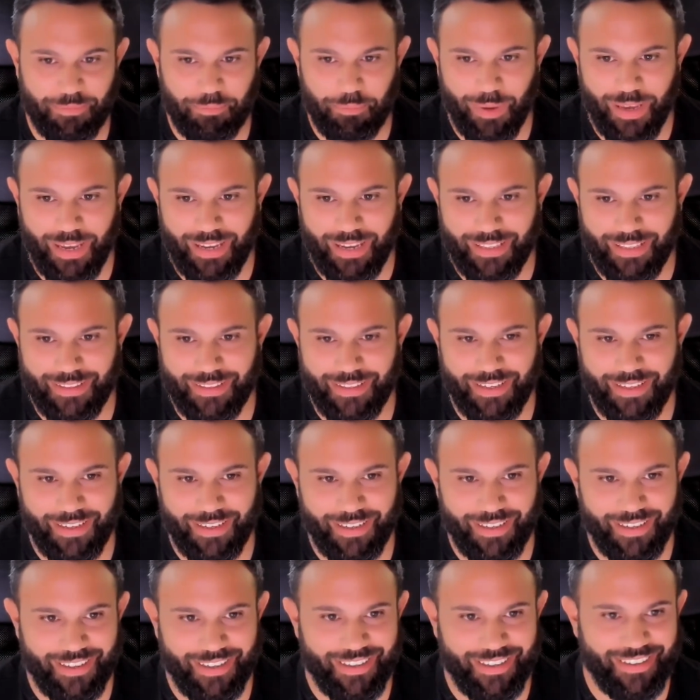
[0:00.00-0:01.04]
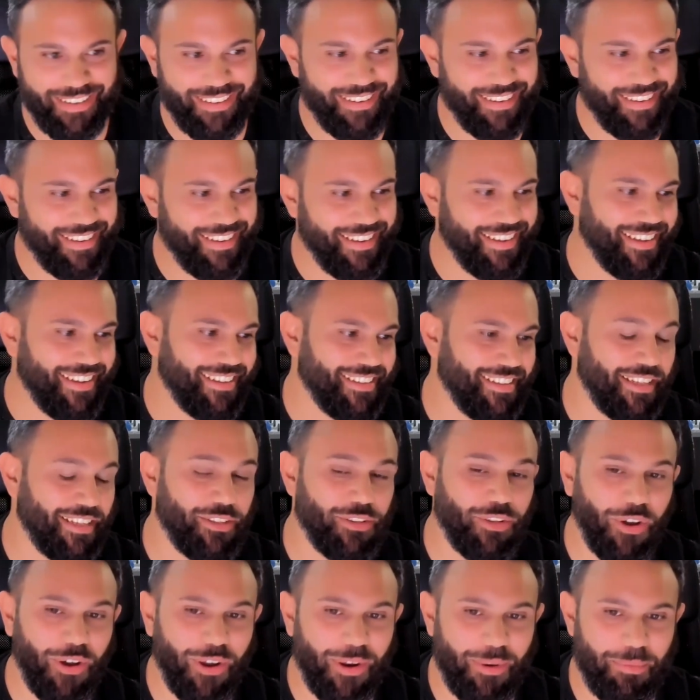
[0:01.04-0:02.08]
paid the
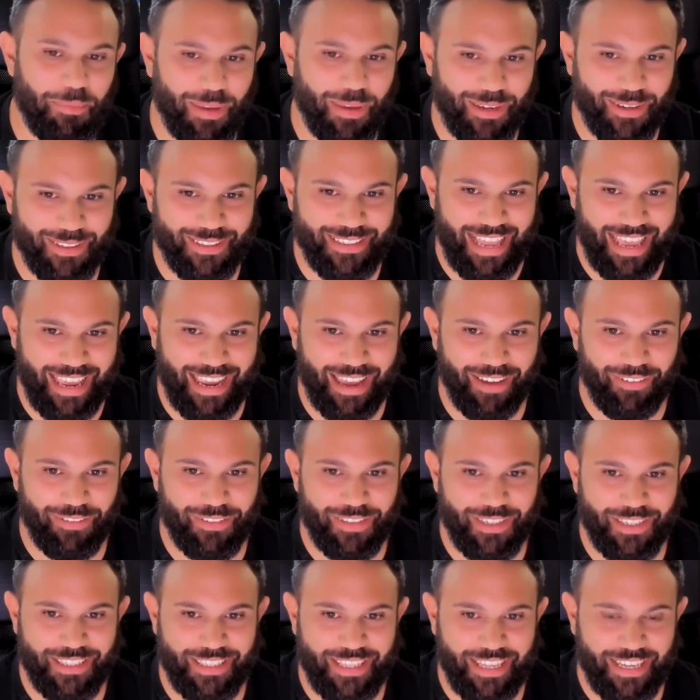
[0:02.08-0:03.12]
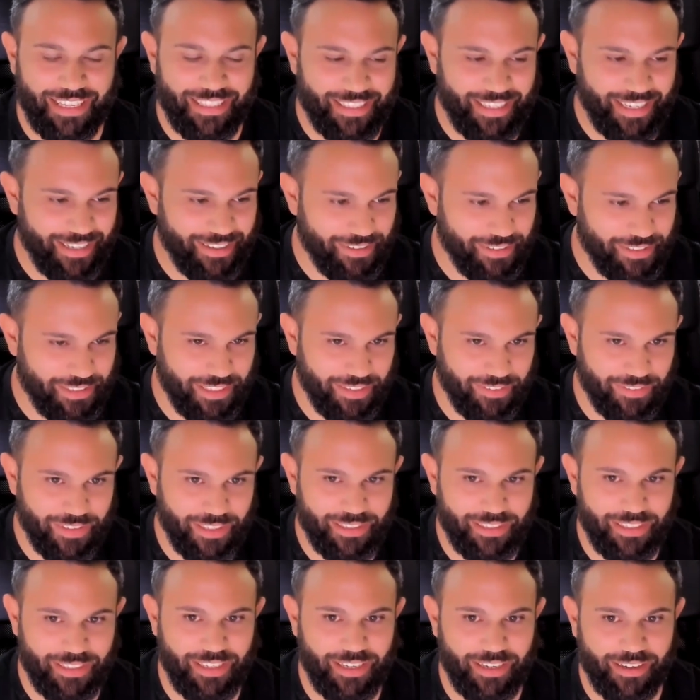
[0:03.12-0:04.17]
toll because, like, after that, I received,
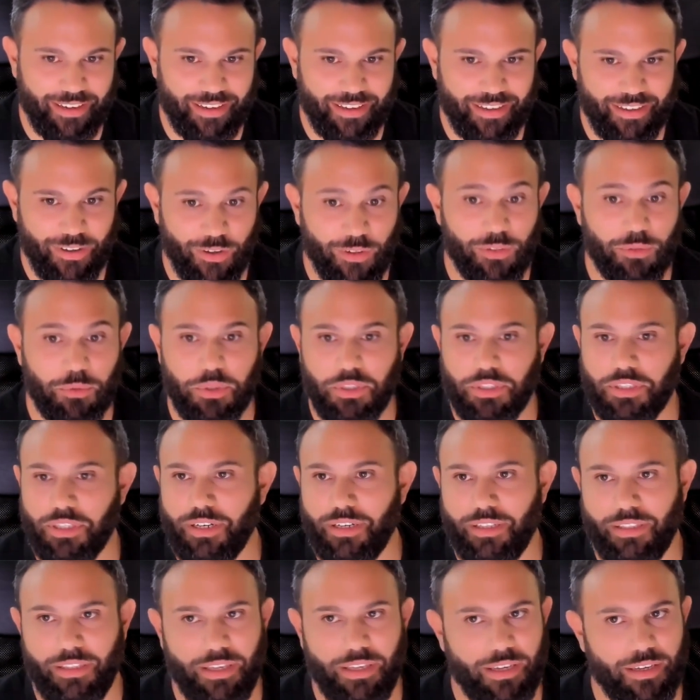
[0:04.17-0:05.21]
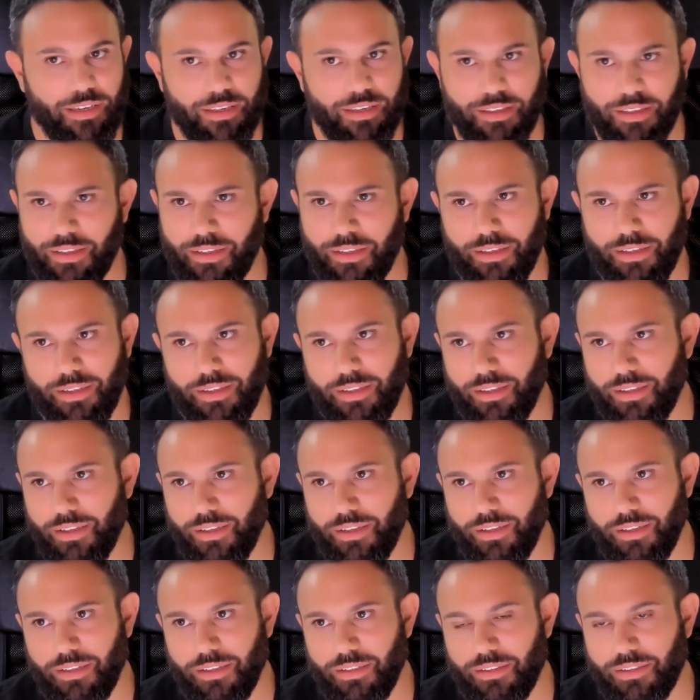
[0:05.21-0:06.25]
I think, on Twitter, I think,
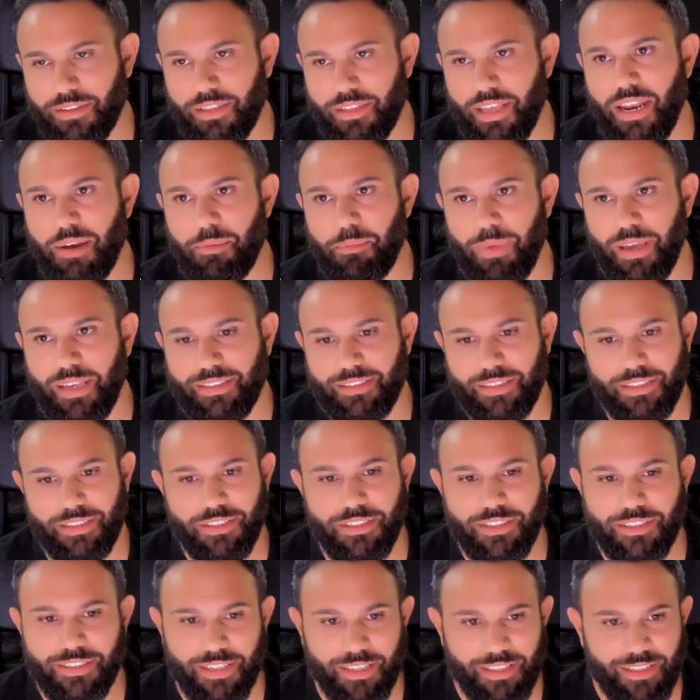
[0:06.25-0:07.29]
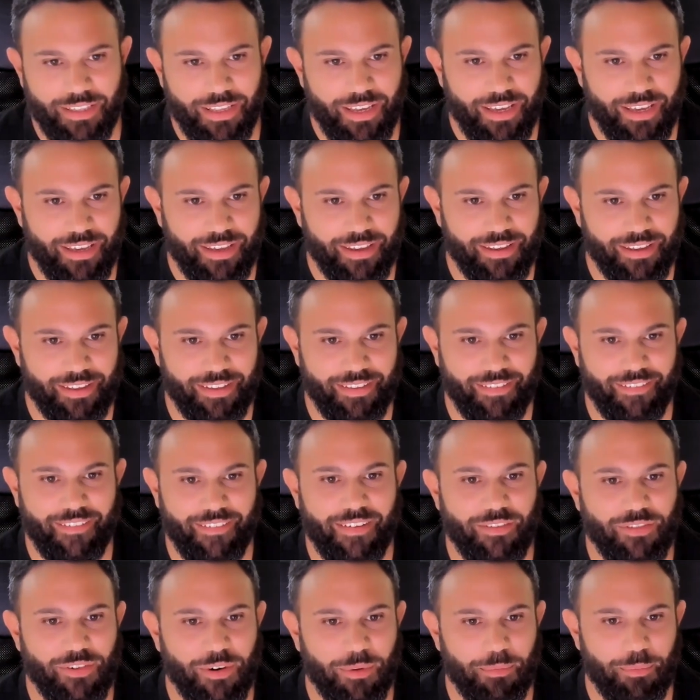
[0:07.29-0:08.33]
10 messages a day
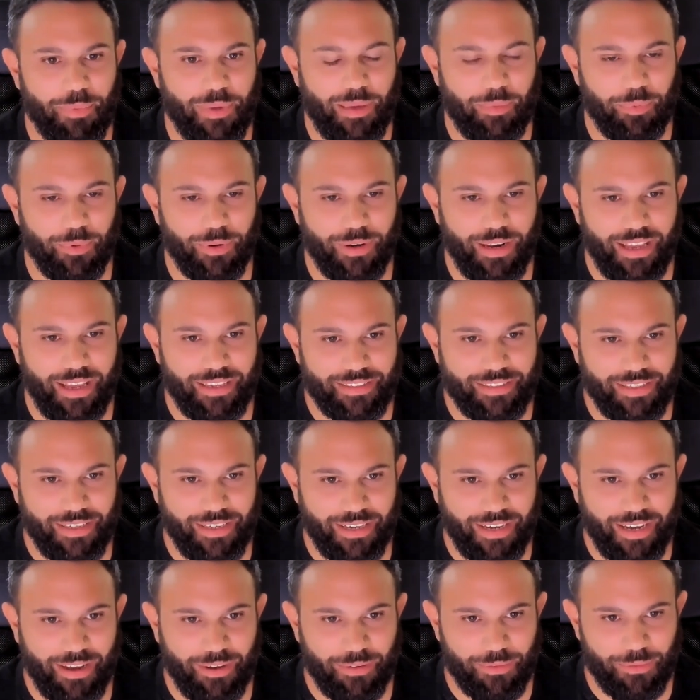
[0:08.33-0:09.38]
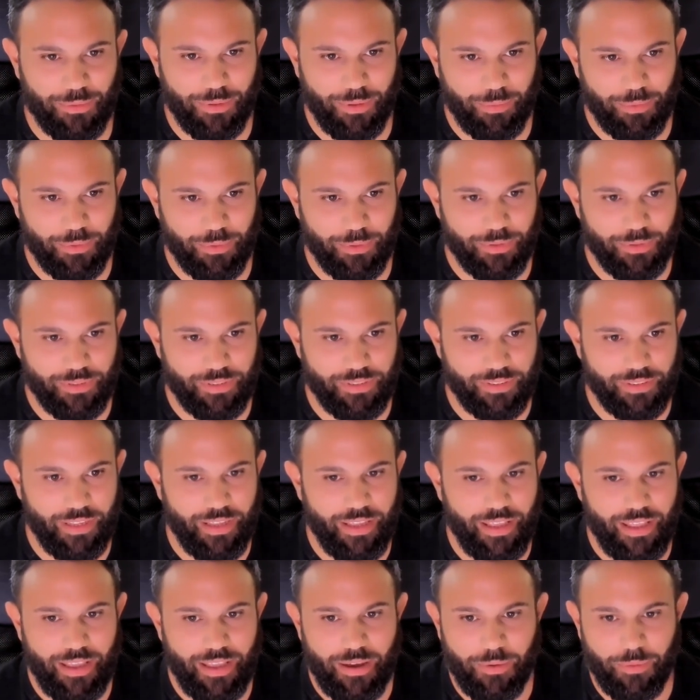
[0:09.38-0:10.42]
from people asking how to reproduce it,
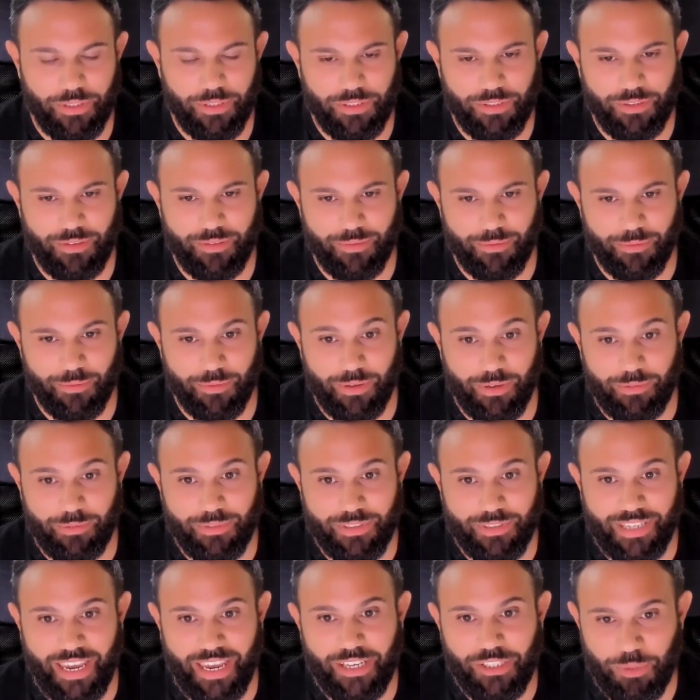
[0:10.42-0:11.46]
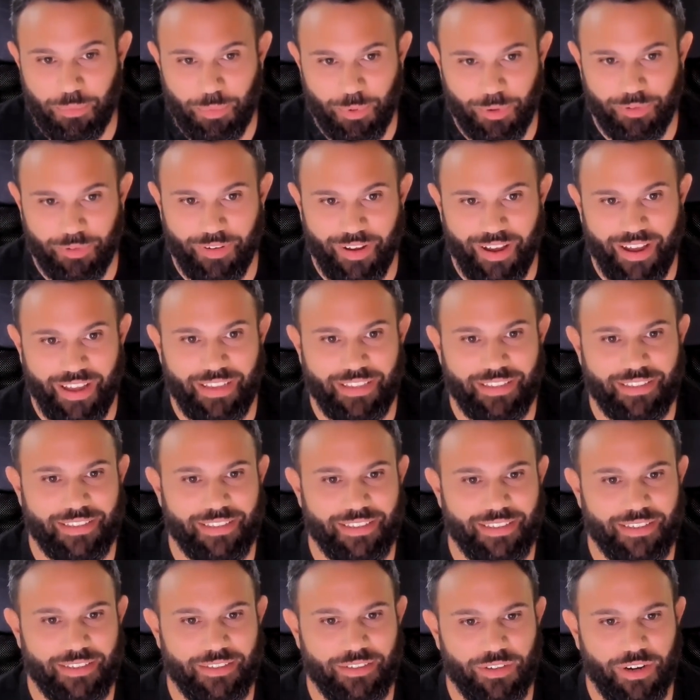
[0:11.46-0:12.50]
which were sketchy profiles,
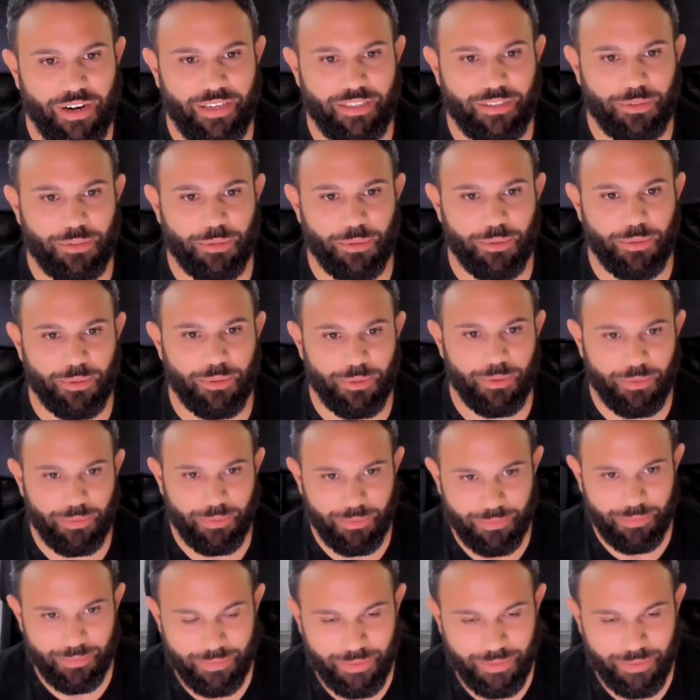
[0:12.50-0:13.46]
trying to,